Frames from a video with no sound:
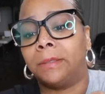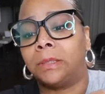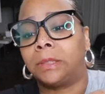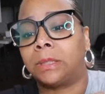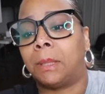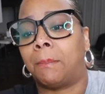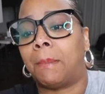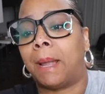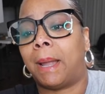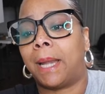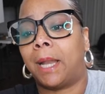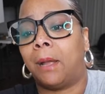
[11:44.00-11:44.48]

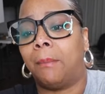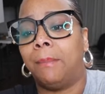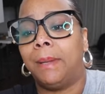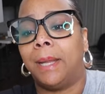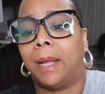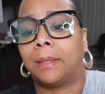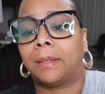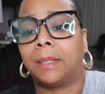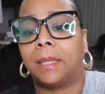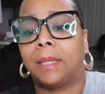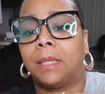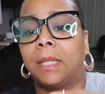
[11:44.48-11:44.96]
Somebody gonna be
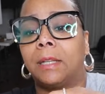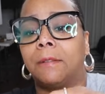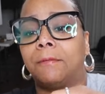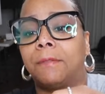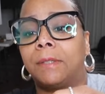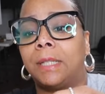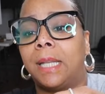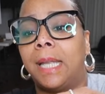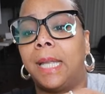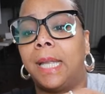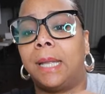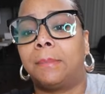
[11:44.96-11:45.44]
out there looking
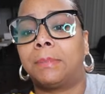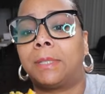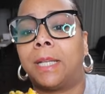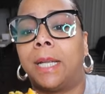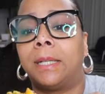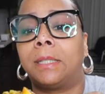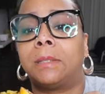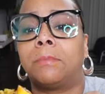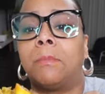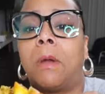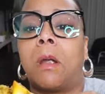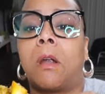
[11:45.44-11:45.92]
for lamb
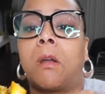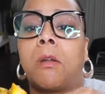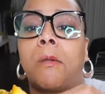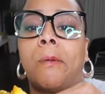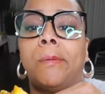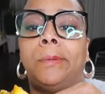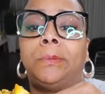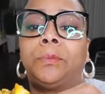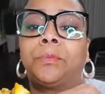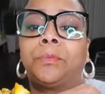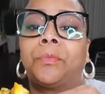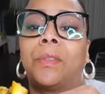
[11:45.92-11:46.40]
shake tomorrow.